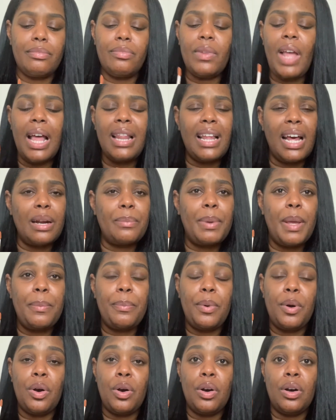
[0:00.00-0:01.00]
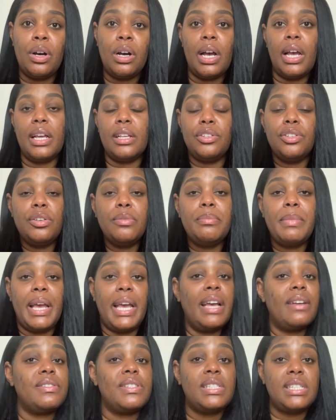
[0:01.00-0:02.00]
A lot of people, and you may
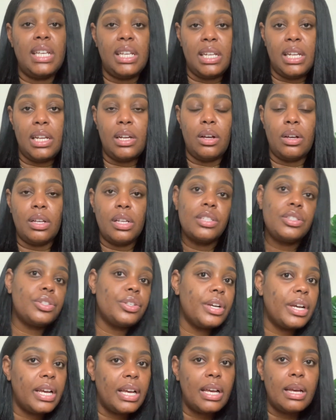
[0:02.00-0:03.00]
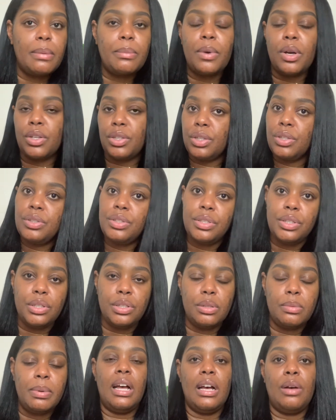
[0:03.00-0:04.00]
have seen it on Instagram, on
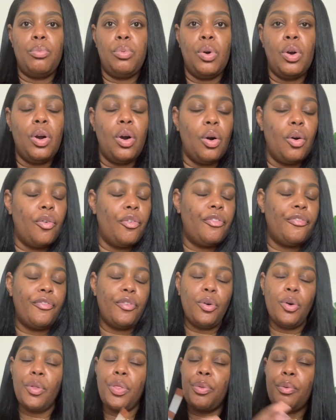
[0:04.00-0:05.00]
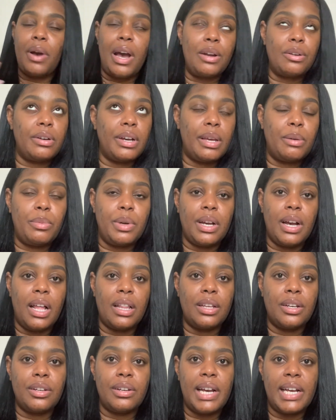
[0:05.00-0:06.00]
YouTube, will go full throttle in with
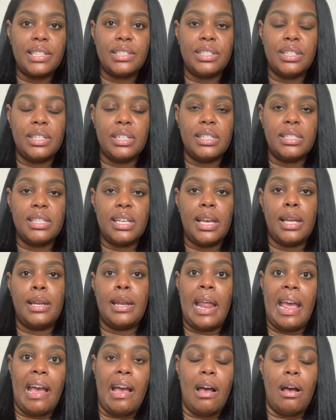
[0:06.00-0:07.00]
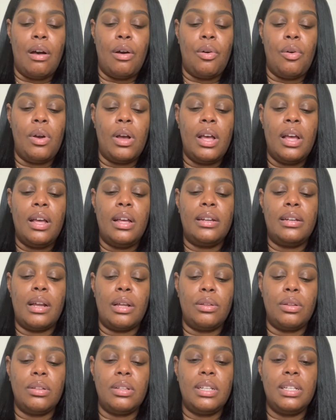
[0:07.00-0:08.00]
color correctors, and now
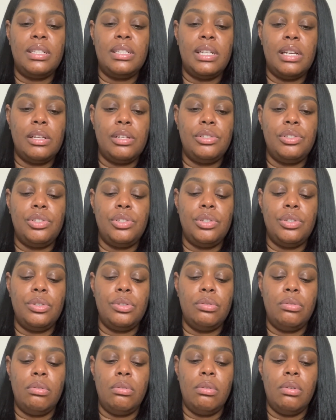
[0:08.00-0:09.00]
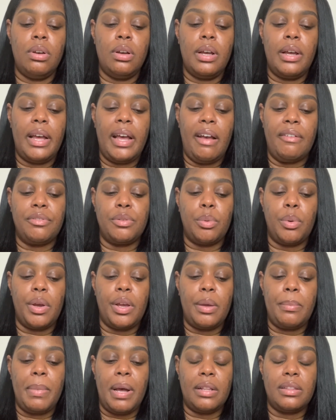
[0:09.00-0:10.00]
not only did you have to
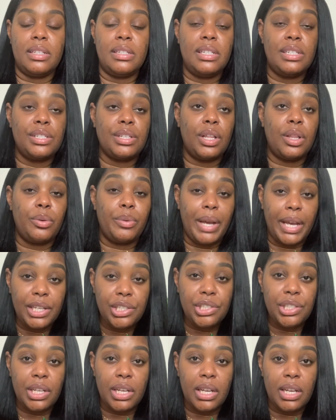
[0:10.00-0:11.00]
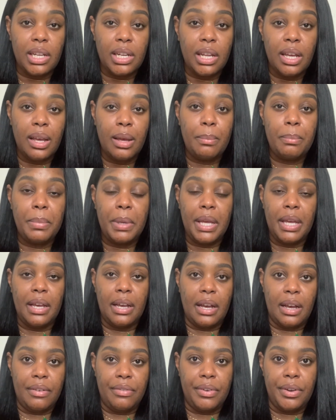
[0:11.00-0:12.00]
worry about the discoloration being
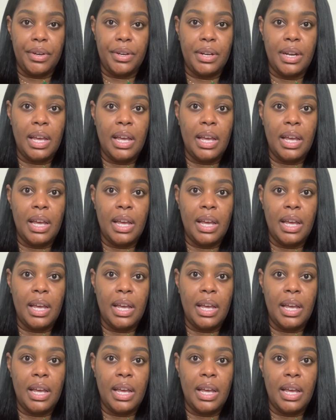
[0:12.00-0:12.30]
covered,